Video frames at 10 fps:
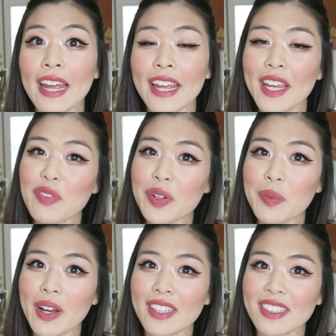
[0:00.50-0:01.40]
Hey
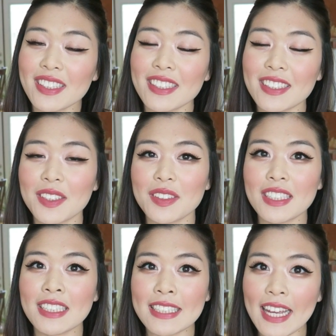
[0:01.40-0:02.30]
everyone! So
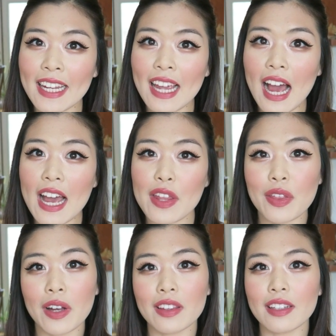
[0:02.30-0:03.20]
today I
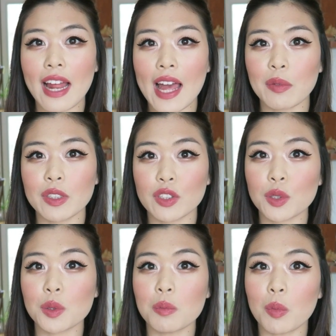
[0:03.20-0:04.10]
thought that I would
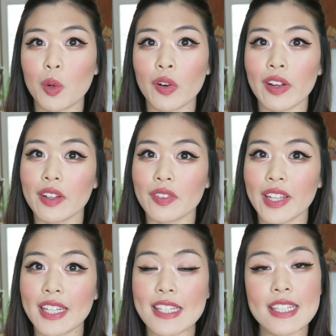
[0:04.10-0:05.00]
do more of
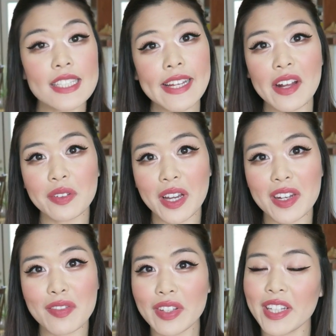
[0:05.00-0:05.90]
a sit down
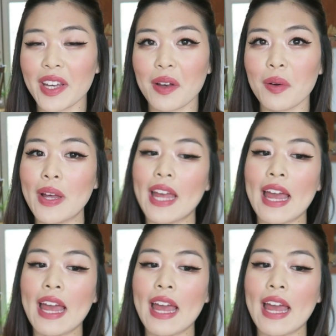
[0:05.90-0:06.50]
kind of video